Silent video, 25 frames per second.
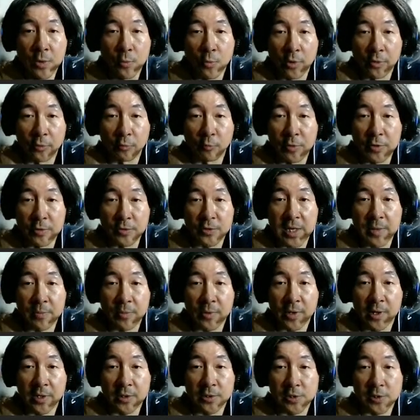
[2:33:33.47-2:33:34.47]
with real-time
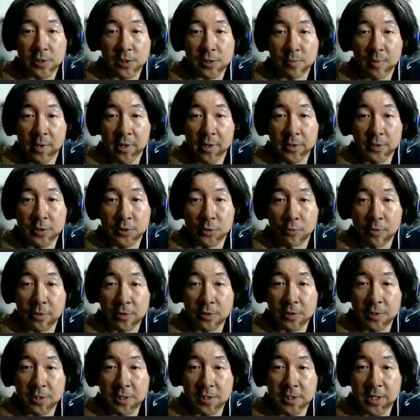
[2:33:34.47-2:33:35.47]
consciousness monitoring
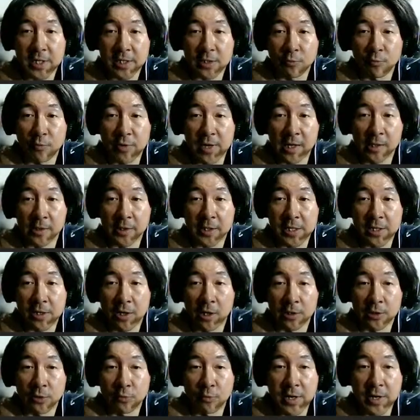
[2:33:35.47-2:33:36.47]
to detect reality
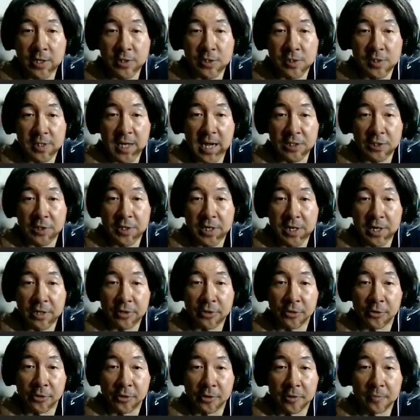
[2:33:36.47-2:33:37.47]
alterations as they
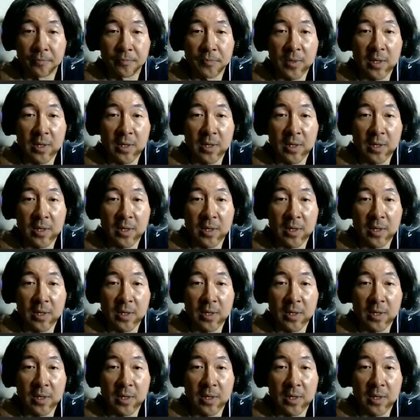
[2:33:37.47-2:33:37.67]
occur?